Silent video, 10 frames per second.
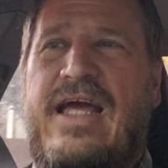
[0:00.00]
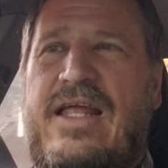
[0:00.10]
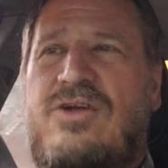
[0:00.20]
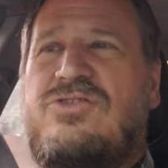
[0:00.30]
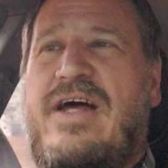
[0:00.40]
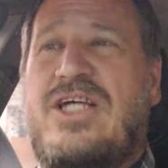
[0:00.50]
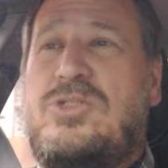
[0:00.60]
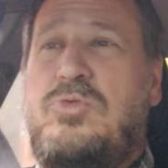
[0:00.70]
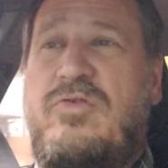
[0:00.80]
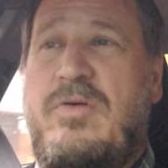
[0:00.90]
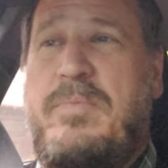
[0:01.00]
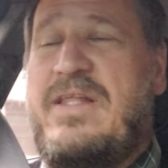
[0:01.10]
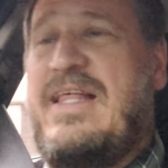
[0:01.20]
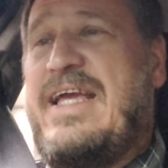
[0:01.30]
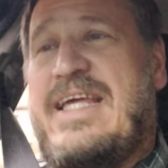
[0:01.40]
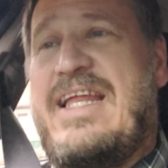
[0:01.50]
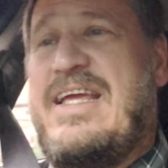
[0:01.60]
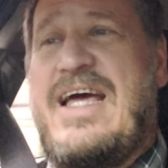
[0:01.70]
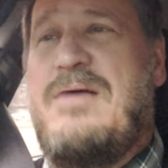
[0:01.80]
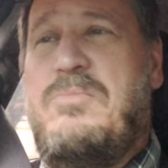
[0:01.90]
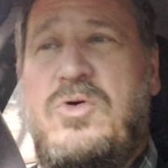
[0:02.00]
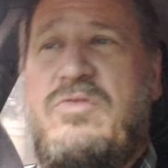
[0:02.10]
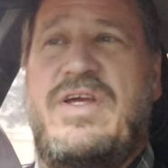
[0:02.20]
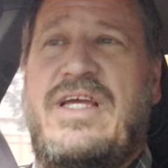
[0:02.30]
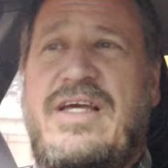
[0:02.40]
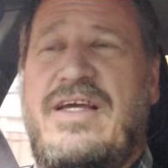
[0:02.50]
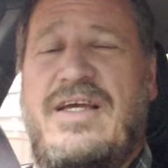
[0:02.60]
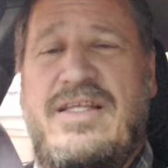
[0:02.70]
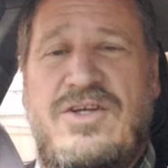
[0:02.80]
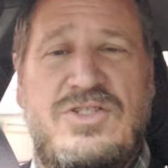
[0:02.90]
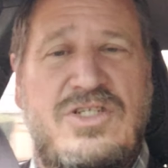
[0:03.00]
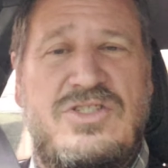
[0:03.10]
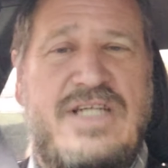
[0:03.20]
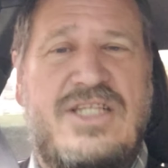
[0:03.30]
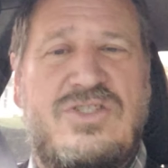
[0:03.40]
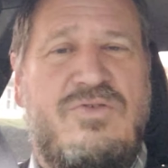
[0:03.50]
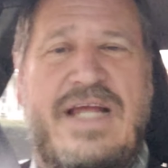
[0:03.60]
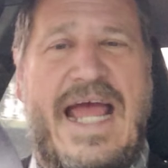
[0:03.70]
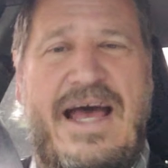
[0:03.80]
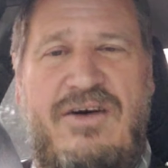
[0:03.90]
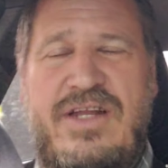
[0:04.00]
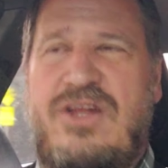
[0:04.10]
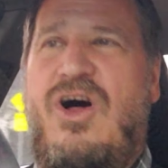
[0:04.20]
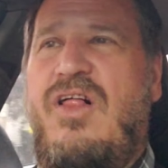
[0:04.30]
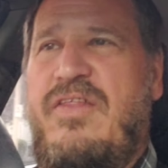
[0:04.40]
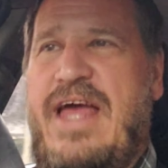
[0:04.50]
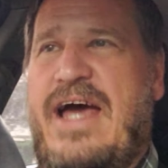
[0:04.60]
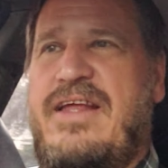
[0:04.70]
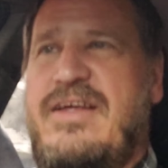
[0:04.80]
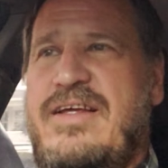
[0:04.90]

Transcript: And they're trying to spoof it, but like any kind of movie, there's a sense of reality in all of that.